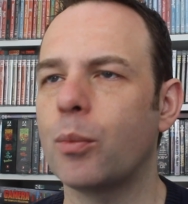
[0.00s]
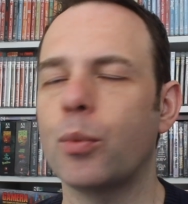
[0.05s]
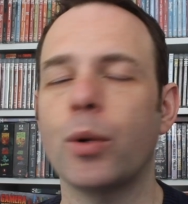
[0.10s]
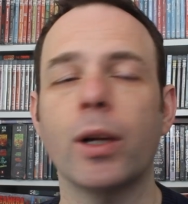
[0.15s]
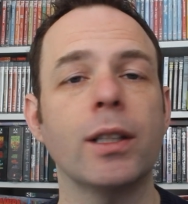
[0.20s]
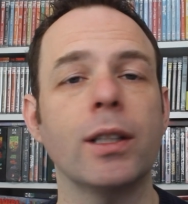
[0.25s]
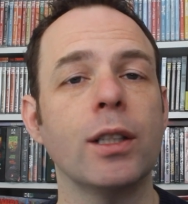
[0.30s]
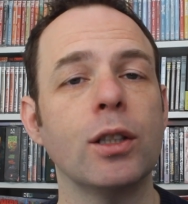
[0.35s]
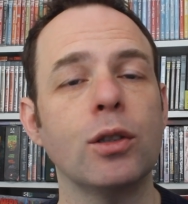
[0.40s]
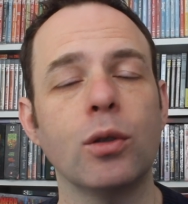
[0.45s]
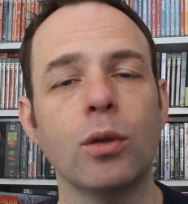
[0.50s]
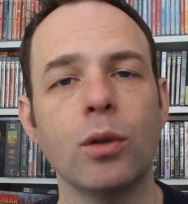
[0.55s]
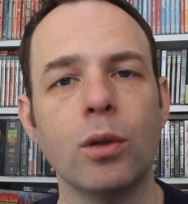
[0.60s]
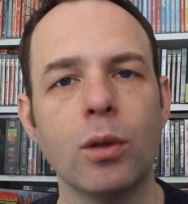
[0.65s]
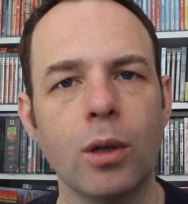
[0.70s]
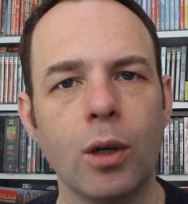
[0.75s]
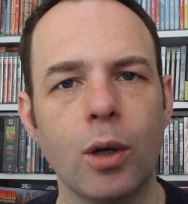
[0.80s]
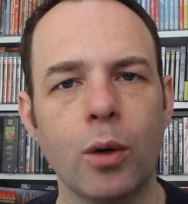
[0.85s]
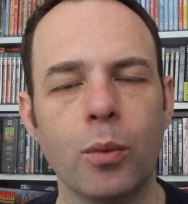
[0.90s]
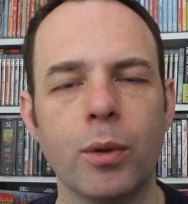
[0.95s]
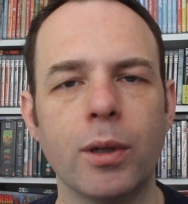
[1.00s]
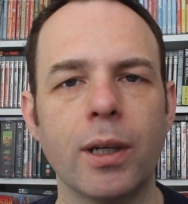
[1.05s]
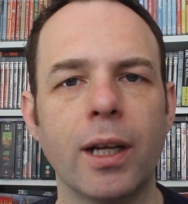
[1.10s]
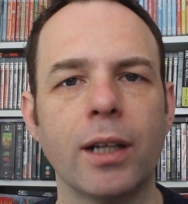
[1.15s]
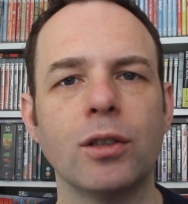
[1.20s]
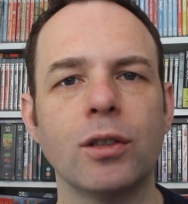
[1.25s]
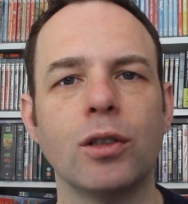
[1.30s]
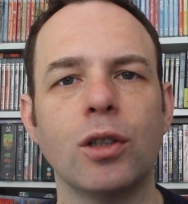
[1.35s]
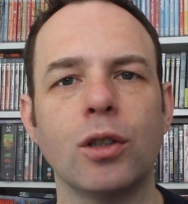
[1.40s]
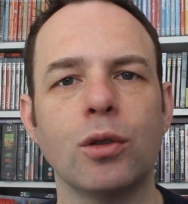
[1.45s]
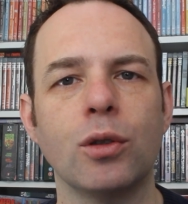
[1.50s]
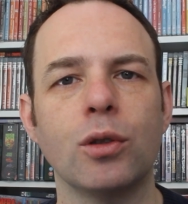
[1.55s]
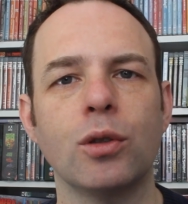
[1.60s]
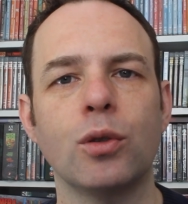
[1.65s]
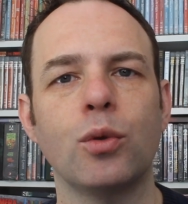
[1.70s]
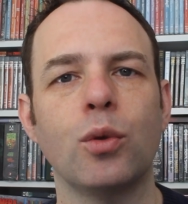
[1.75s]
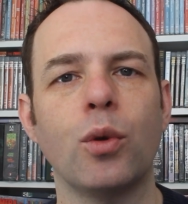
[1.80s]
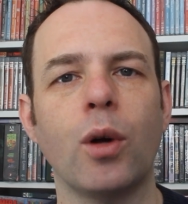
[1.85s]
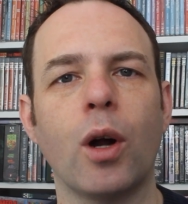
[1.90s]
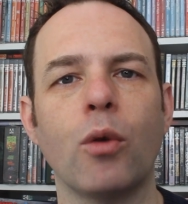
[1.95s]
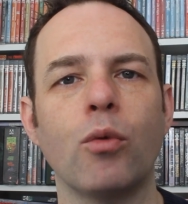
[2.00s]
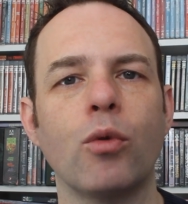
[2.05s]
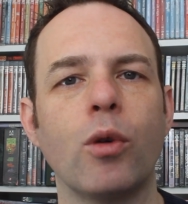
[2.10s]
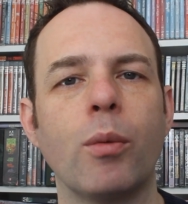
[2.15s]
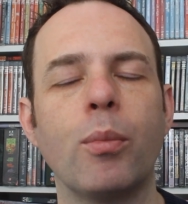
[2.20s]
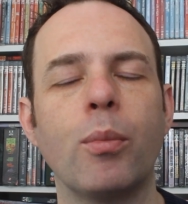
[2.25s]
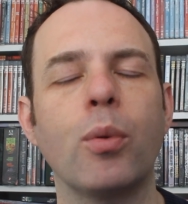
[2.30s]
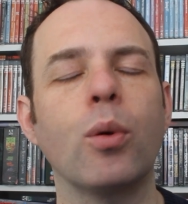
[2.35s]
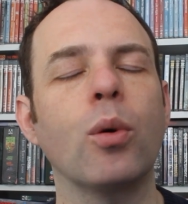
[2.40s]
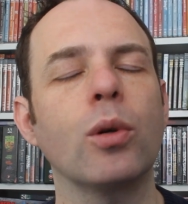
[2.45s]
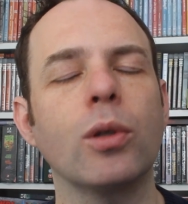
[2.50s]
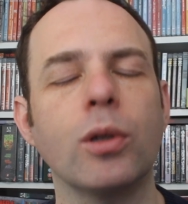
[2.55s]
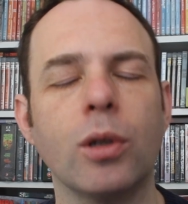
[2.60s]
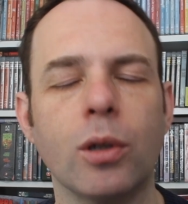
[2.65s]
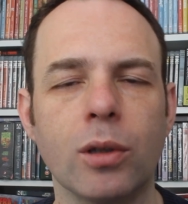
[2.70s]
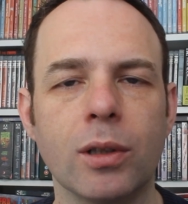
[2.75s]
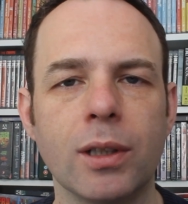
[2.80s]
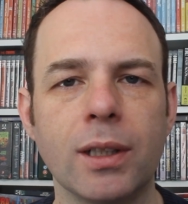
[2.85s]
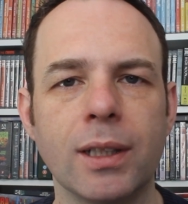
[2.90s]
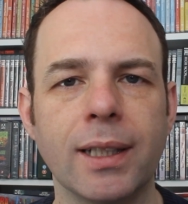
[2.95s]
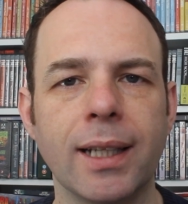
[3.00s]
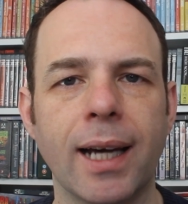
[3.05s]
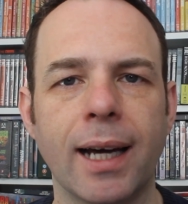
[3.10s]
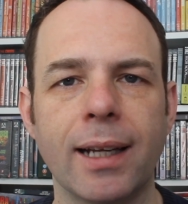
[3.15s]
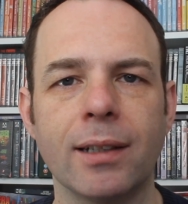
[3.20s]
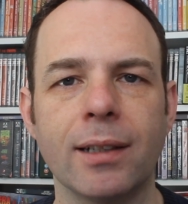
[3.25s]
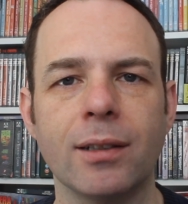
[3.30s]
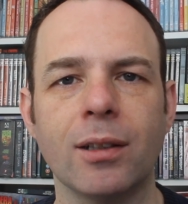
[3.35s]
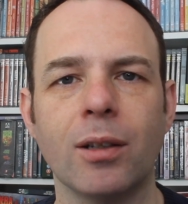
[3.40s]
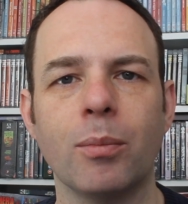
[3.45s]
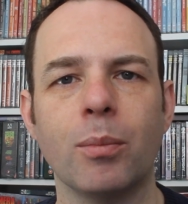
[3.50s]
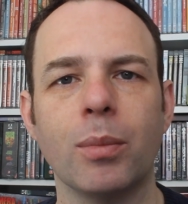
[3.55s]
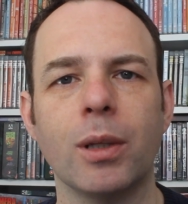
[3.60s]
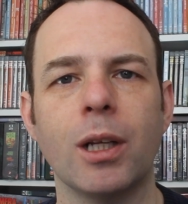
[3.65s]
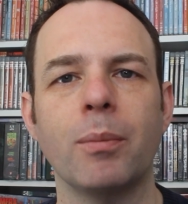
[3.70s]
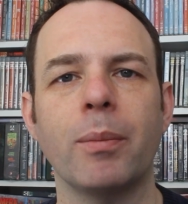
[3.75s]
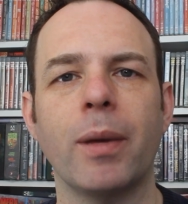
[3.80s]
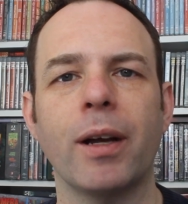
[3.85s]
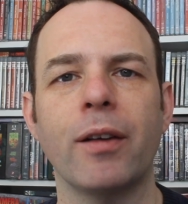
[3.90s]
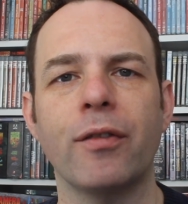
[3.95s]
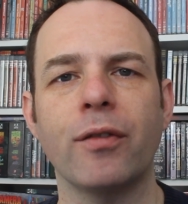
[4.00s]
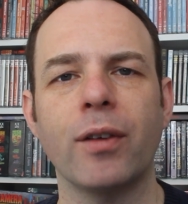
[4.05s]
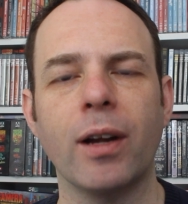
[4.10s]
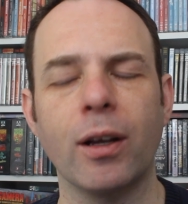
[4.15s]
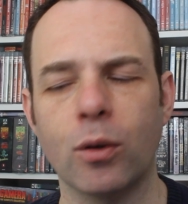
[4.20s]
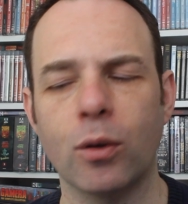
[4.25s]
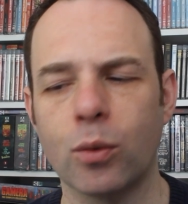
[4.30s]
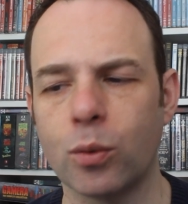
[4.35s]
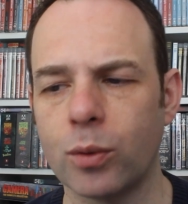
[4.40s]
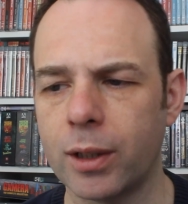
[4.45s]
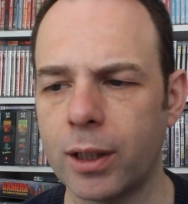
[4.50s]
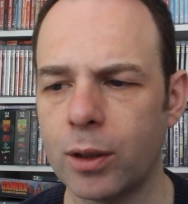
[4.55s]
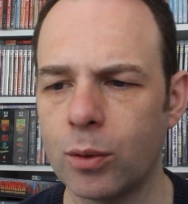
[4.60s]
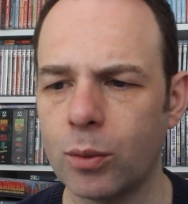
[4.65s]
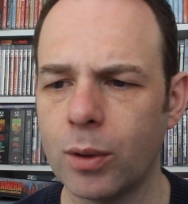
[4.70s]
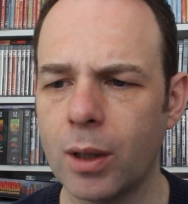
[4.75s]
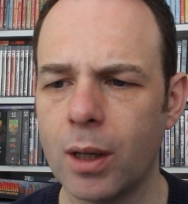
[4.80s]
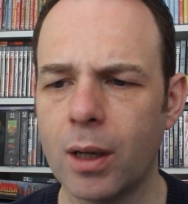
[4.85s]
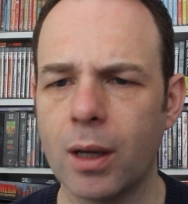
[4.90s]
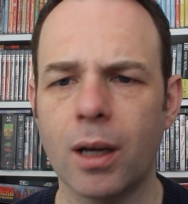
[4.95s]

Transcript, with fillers: Pretty soon, we're introduced to a reporter lead character played by Franco Nero,